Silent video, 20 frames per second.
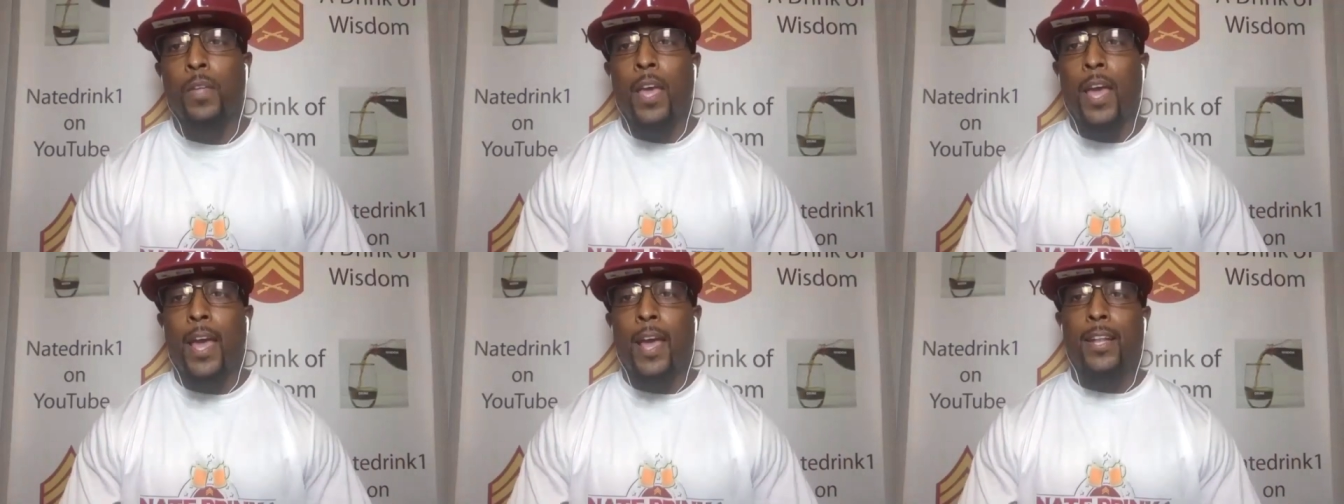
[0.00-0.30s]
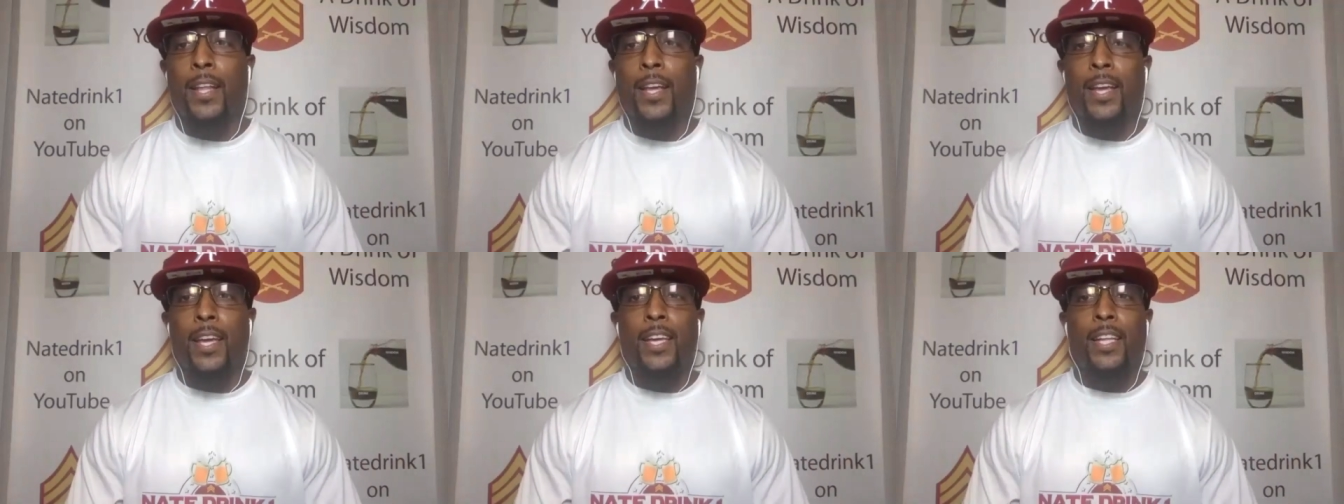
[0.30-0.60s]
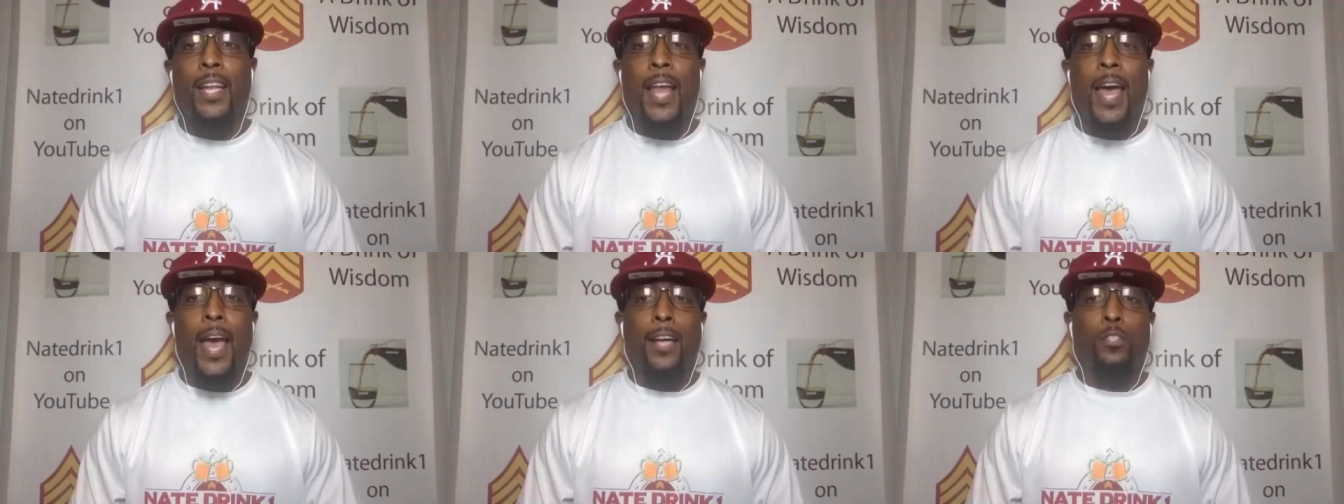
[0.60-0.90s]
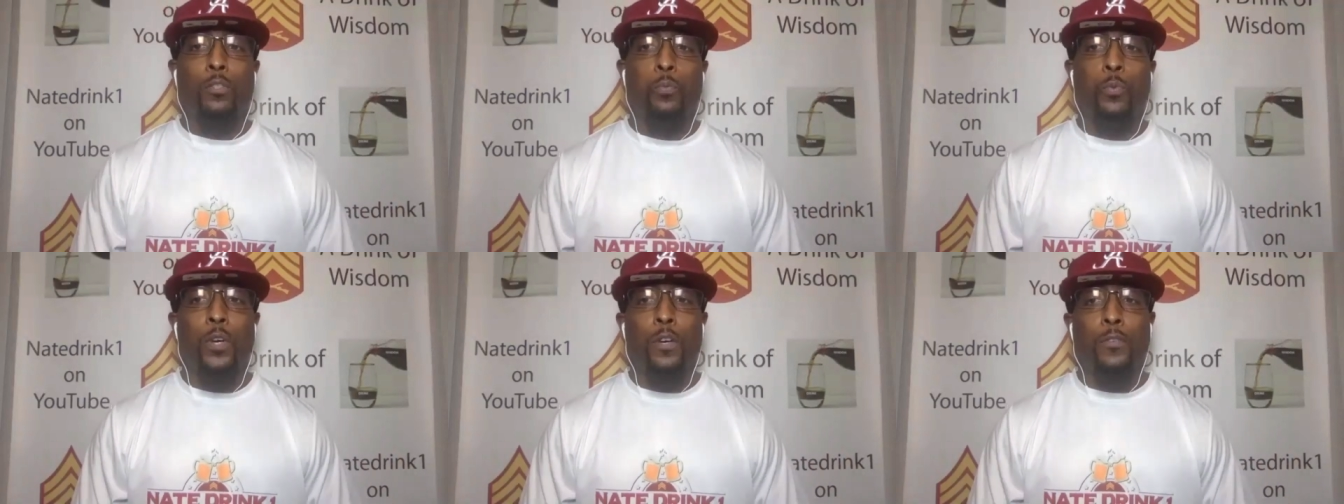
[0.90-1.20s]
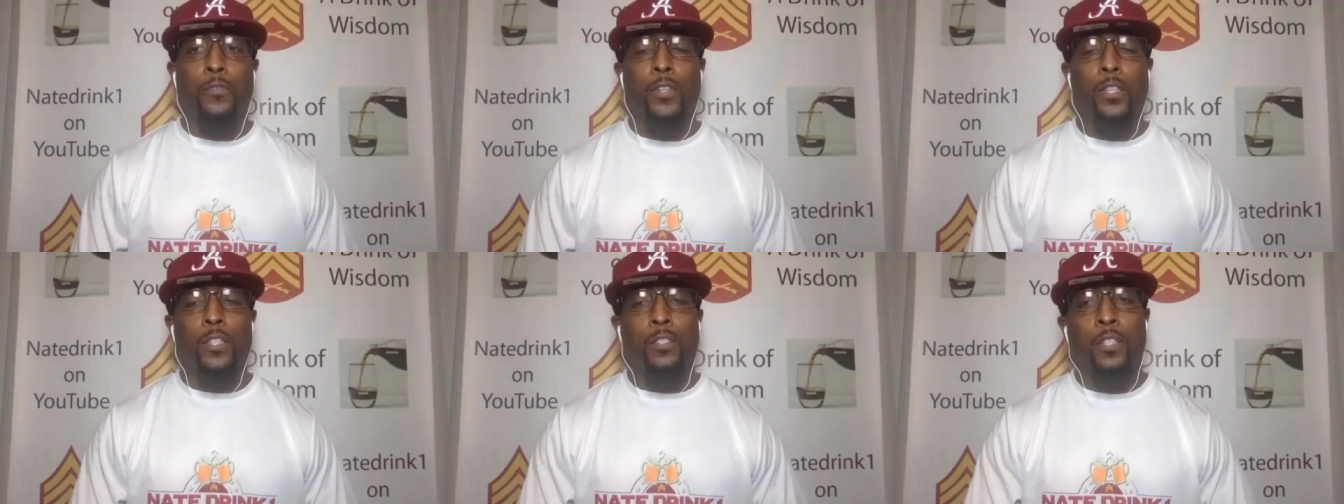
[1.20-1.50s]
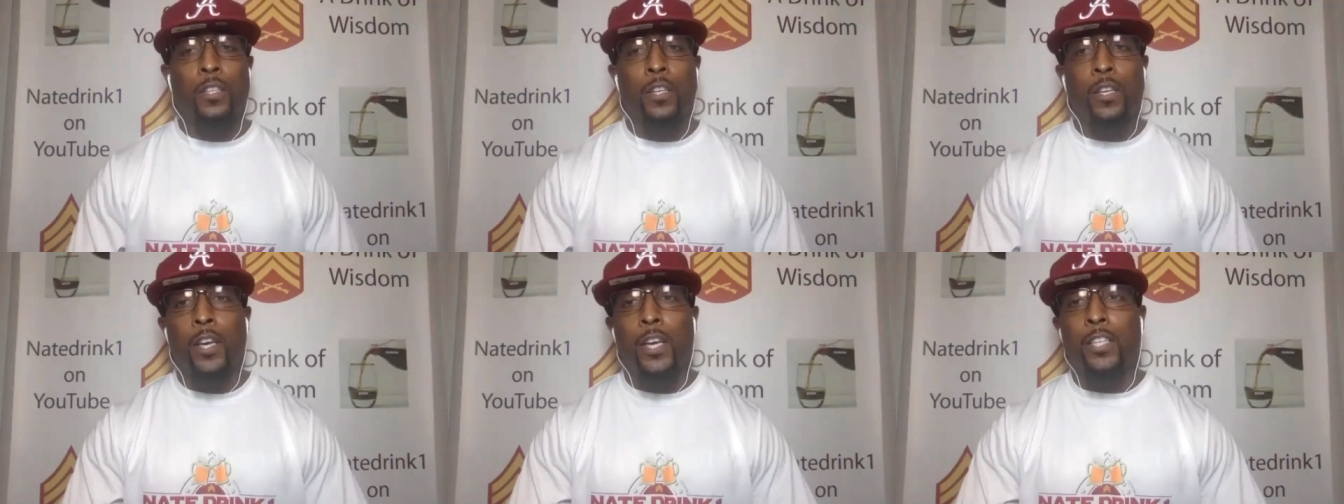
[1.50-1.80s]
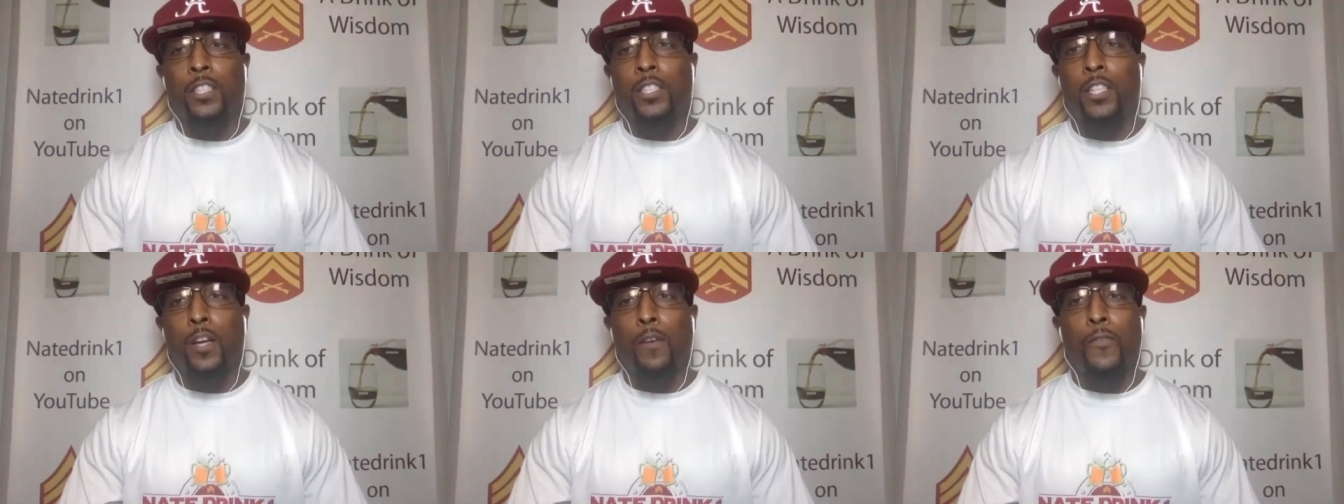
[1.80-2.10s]
And then he lacks swiftness.
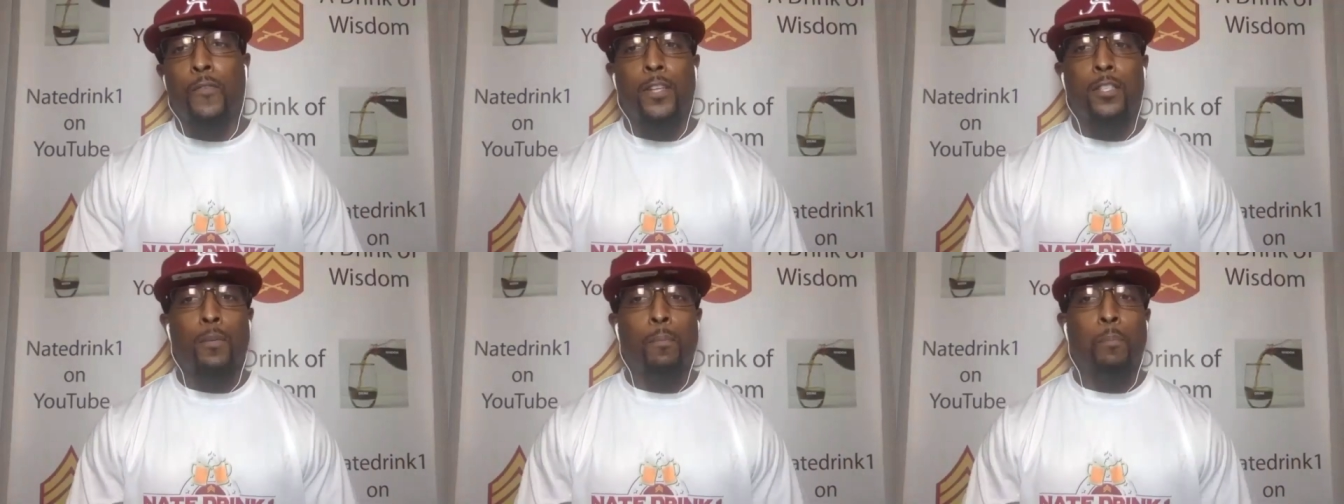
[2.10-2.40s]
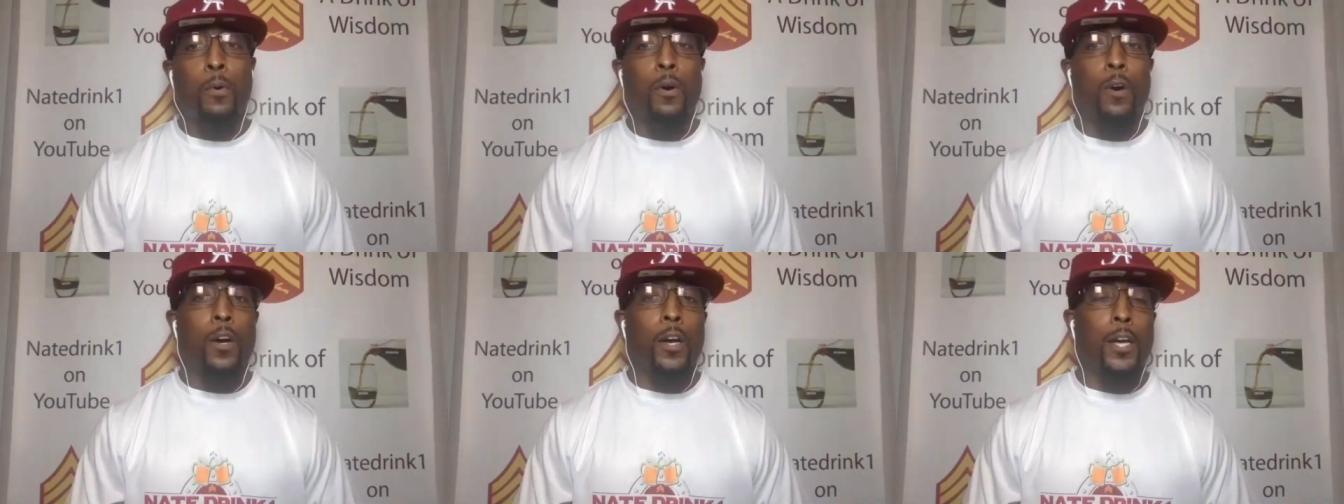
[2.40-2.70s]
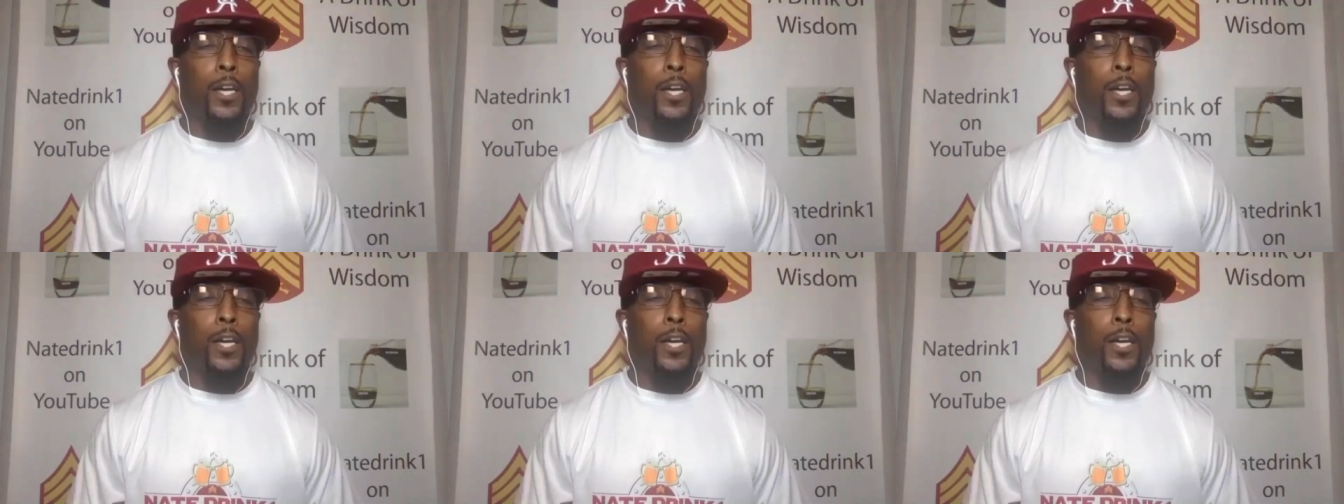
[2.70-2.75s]
He's stiff as a board.